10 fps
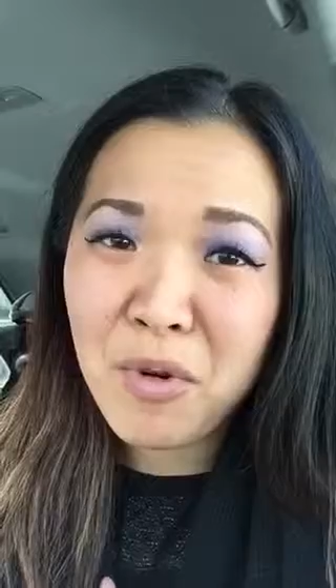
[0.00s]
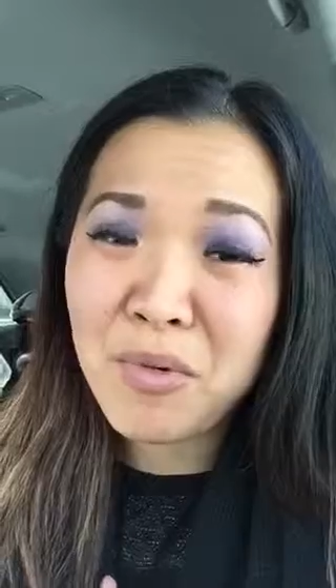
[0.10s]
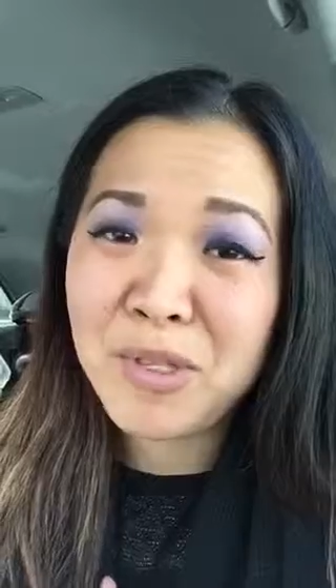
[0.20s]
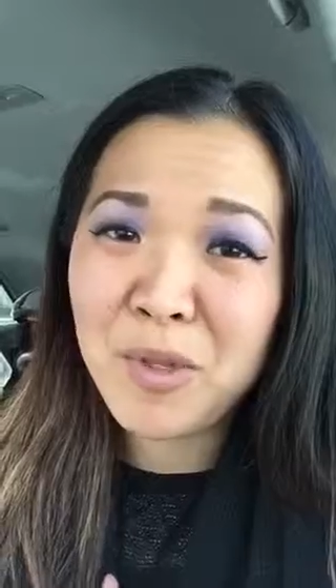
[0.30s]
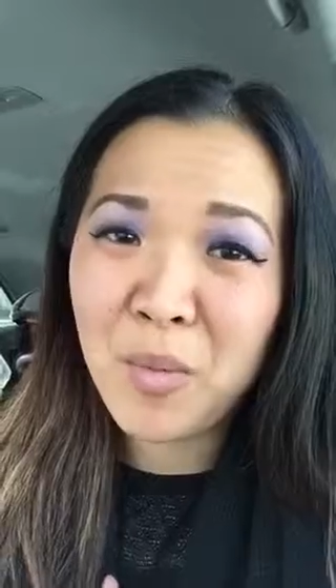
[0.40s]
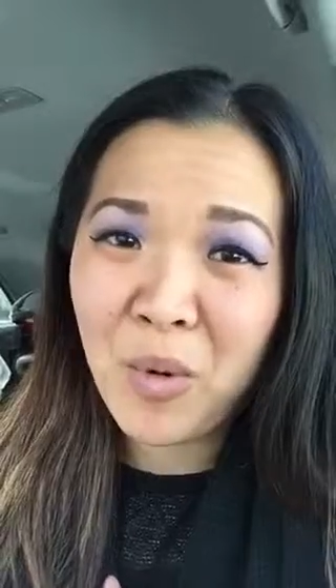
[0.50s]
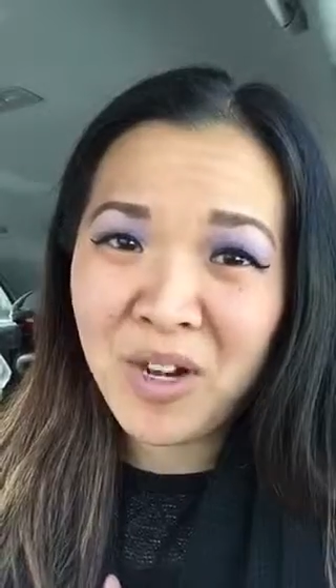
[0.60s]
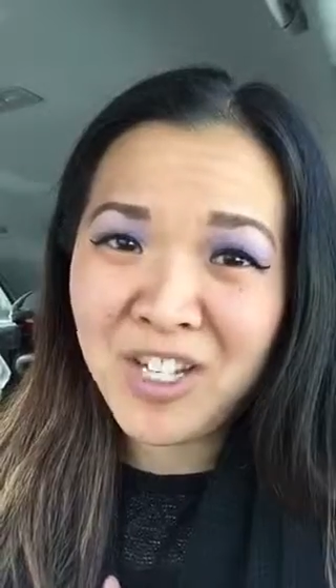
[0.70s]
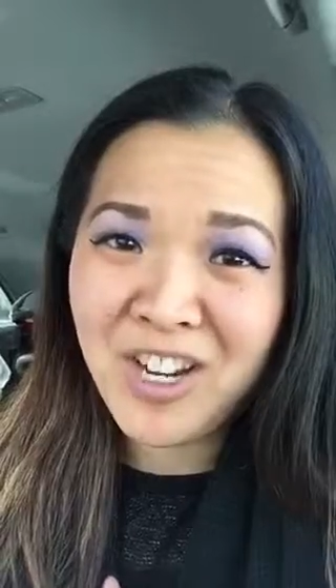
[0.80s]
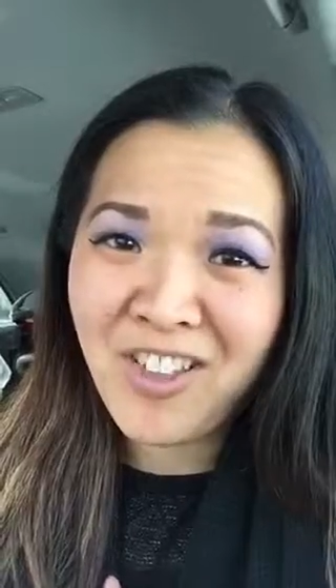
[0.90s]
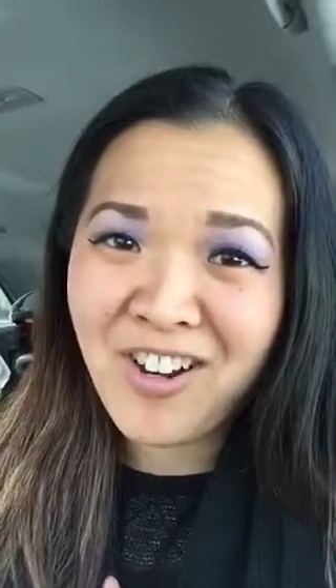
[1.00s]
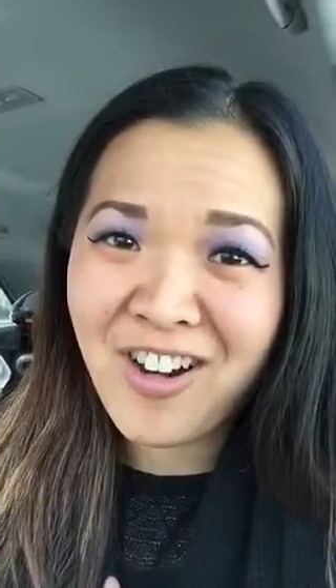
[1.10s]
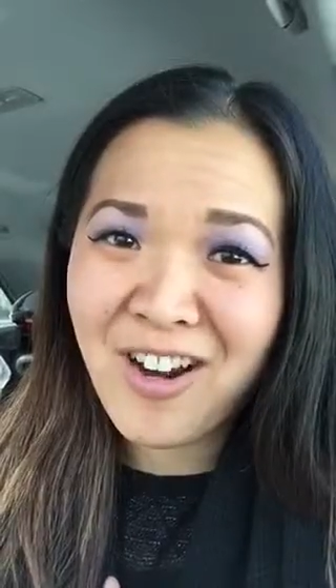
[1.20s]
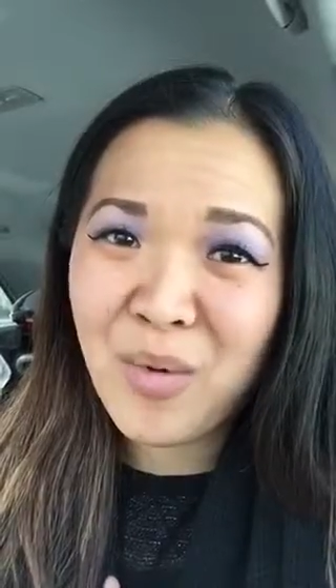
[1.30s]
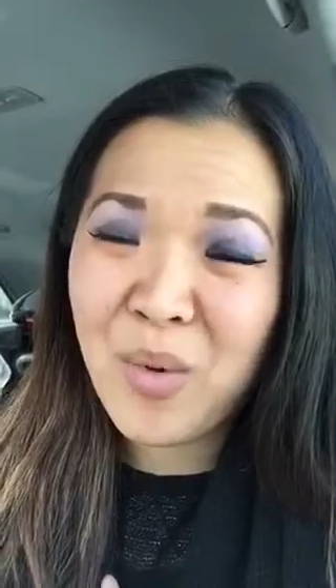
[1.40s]
when we support each
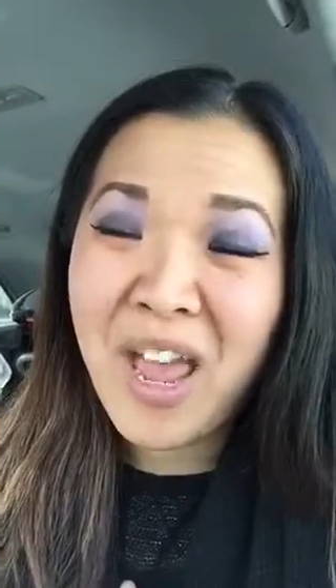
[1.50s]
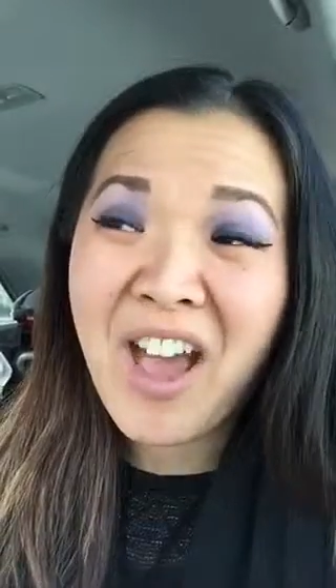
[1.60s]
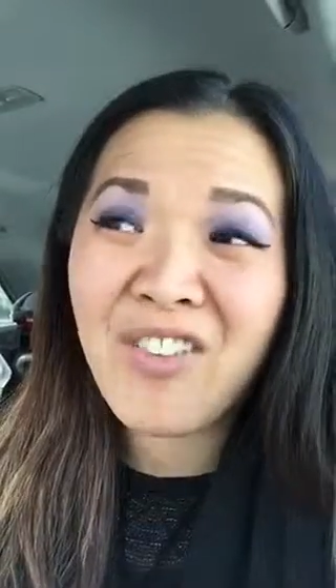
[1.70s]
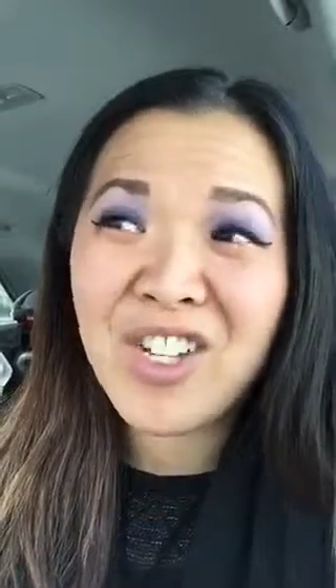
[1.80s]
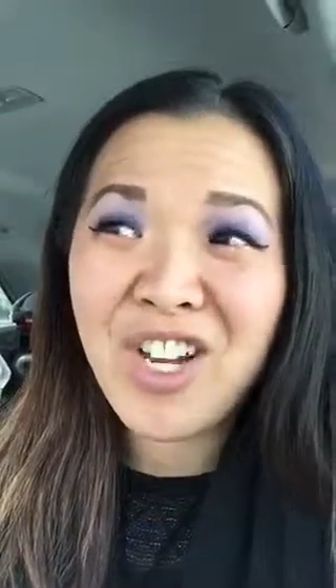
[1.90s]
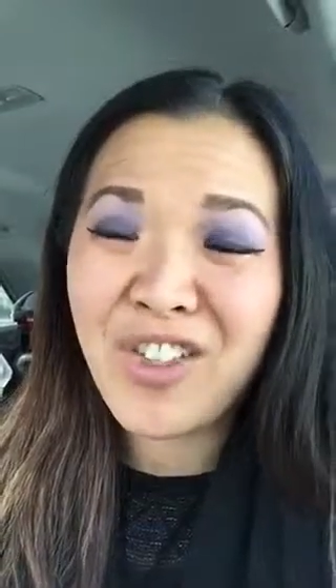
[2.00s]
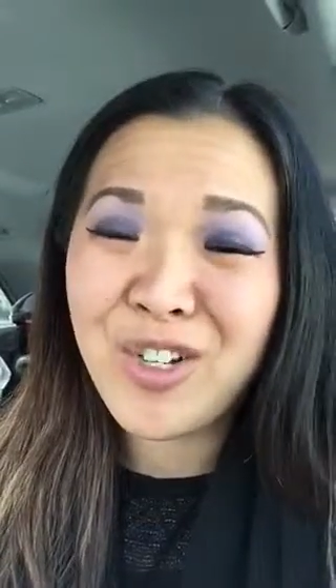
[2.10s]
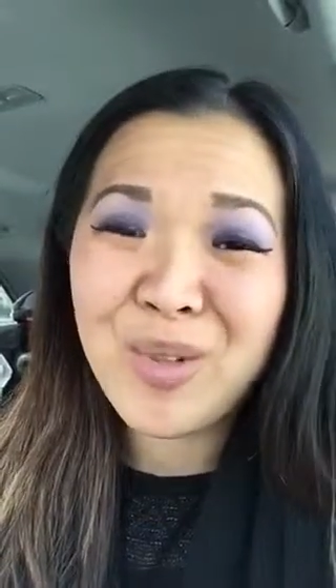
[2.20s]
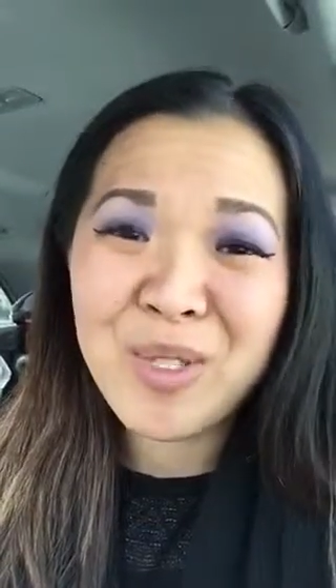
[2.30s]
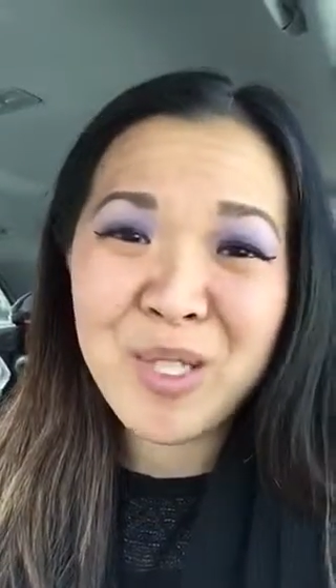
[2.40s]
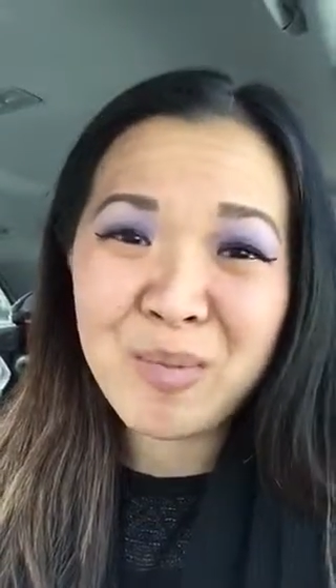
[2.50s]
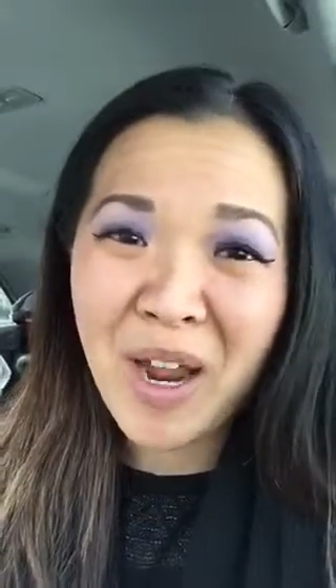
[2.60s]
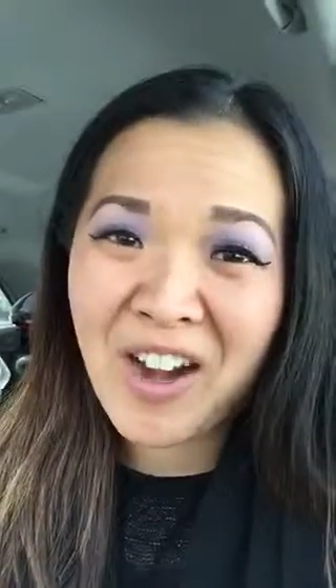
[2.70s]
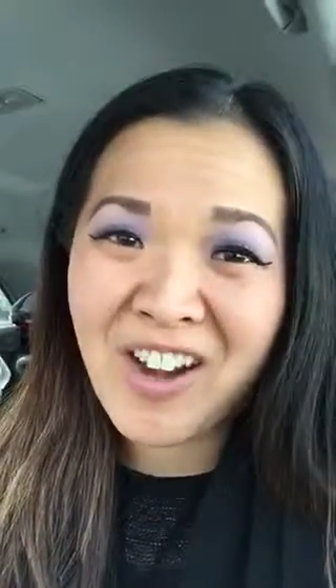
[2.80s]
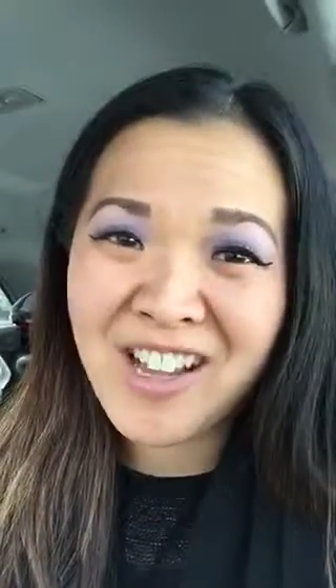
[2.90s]
other, and when we have each other to
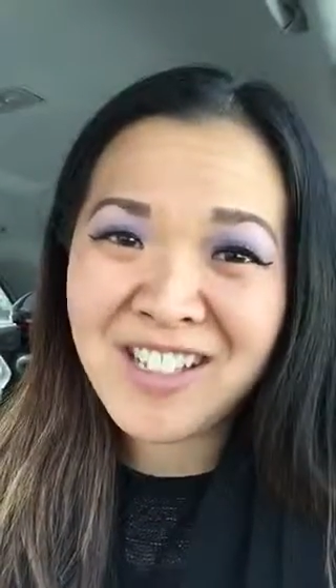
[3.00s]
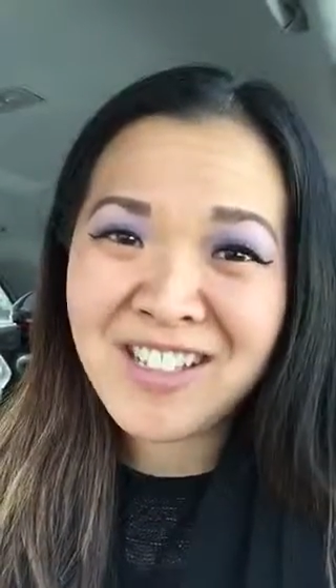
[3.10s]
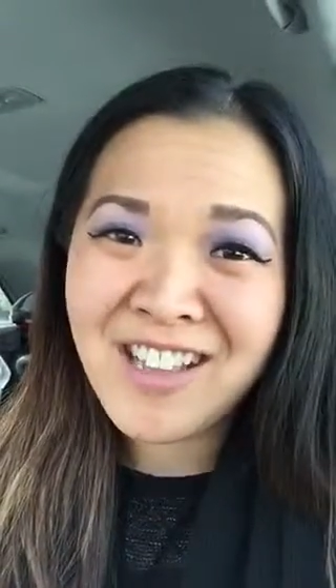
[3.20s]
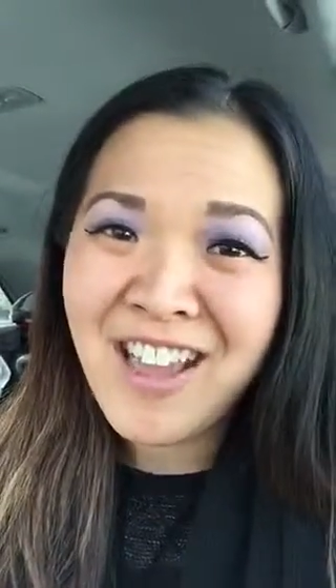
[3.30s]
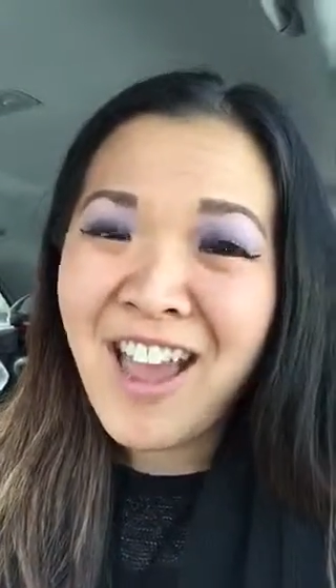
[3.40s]
inspire us.